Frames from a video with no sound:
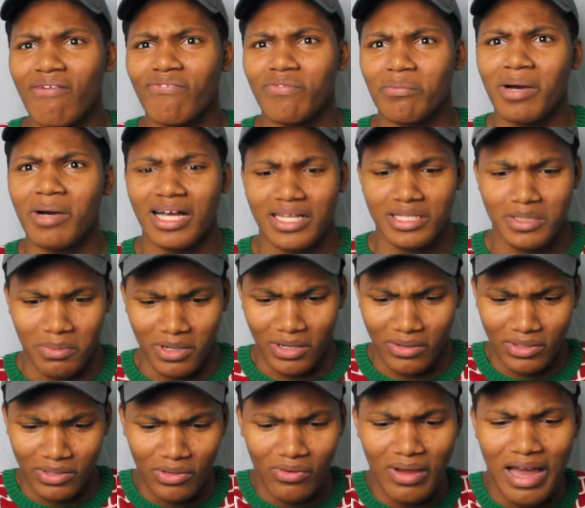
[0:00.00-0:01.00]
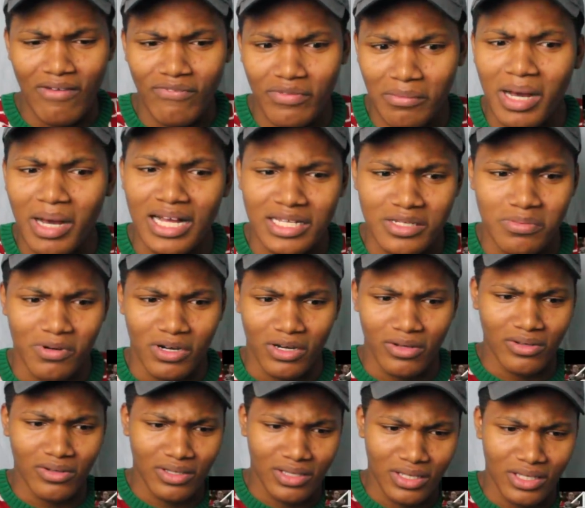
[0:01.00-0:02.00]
out for months, bro. You out for months, bro.